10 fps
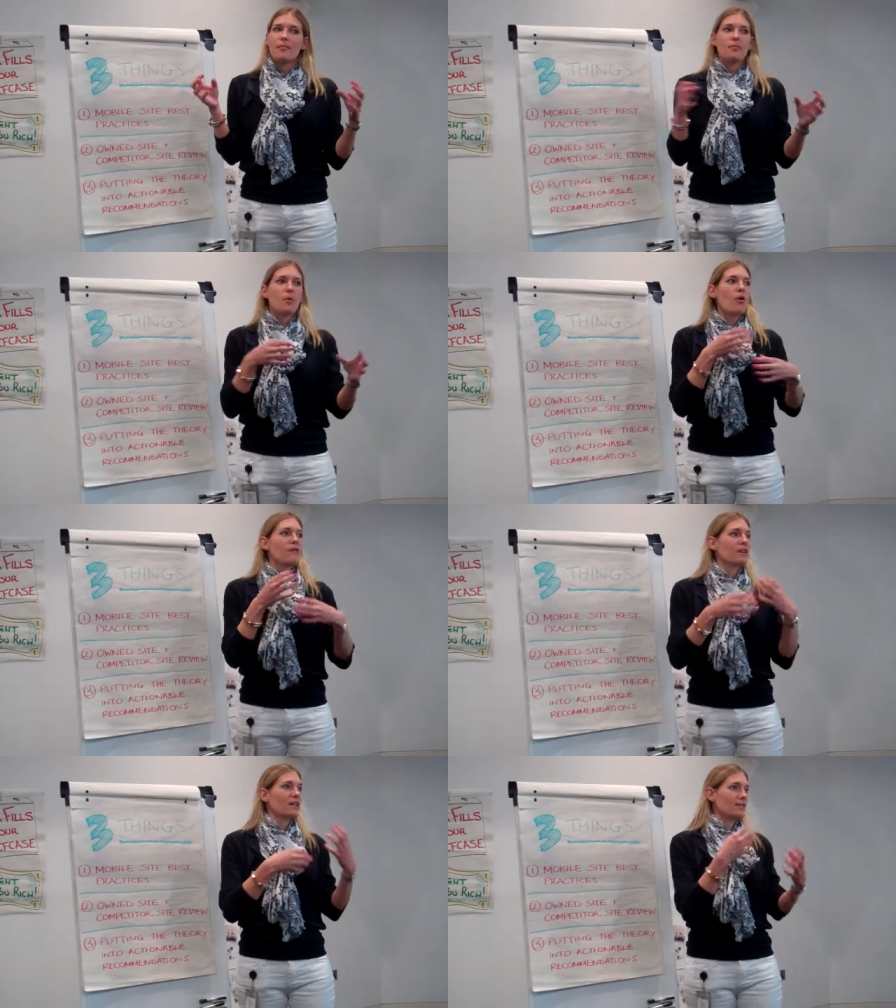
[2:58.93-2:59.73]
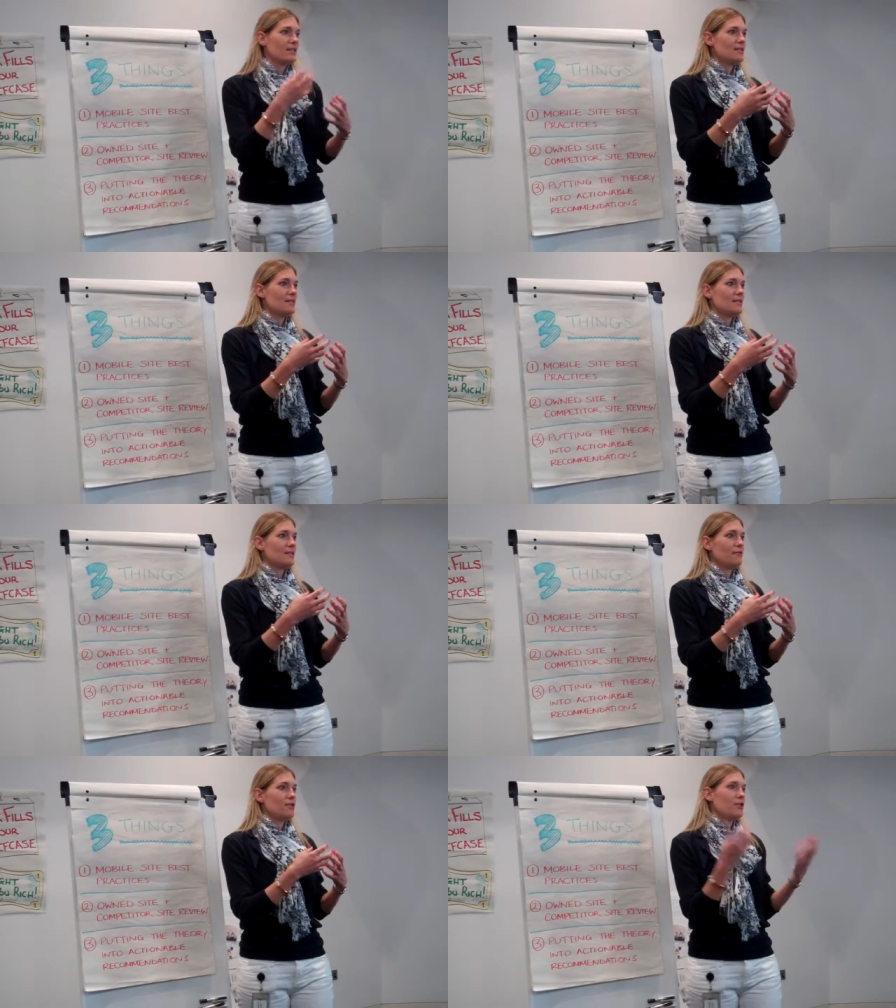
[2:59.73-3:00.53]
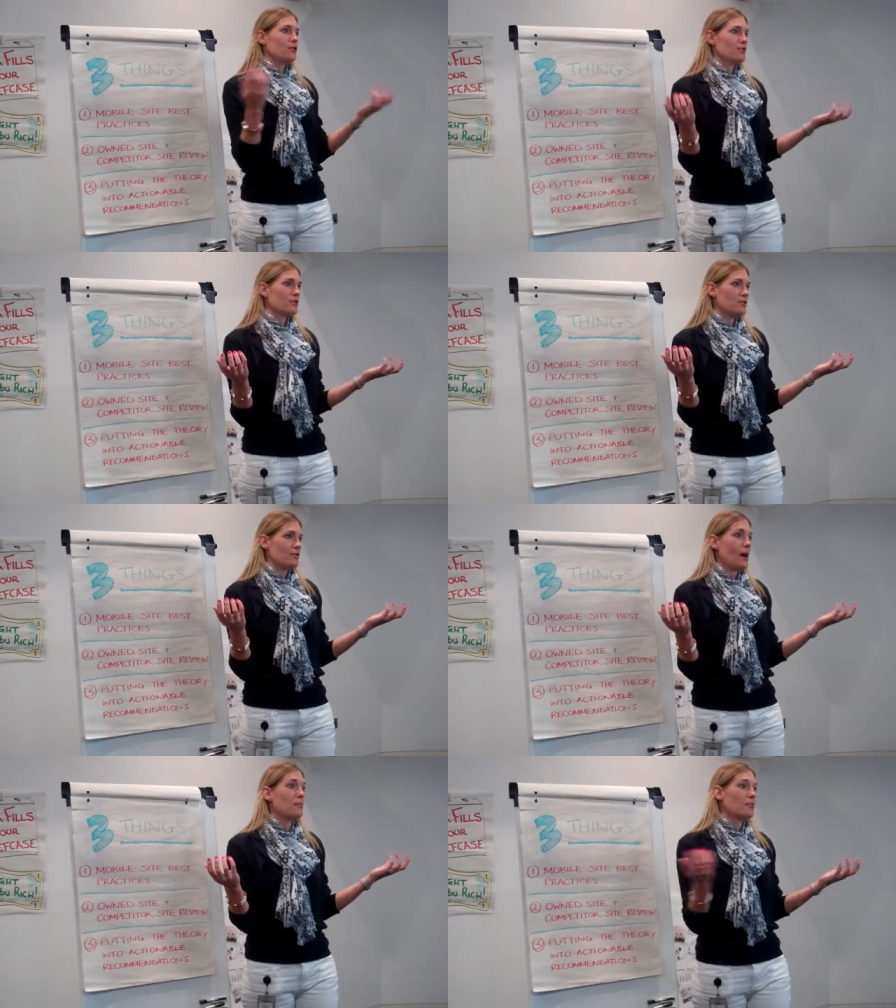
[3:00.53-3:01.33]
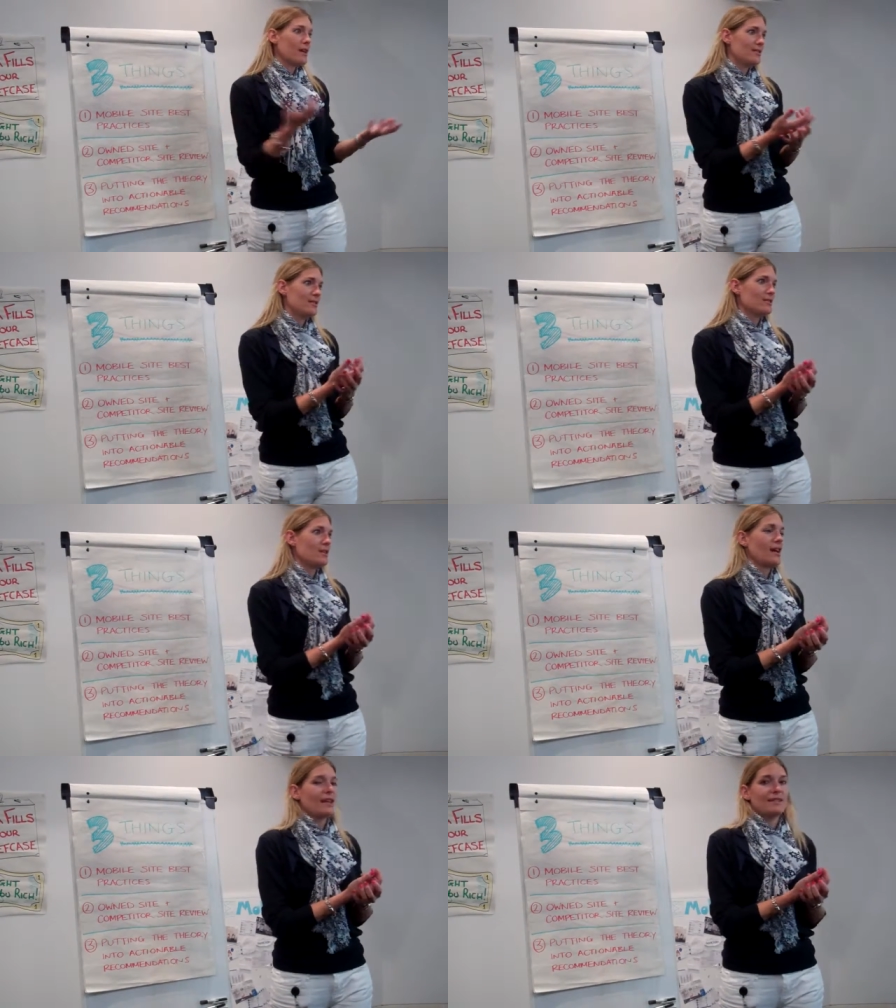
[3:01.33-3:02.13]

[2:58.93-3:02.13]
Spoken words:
more of a consistency for the user to embrace your site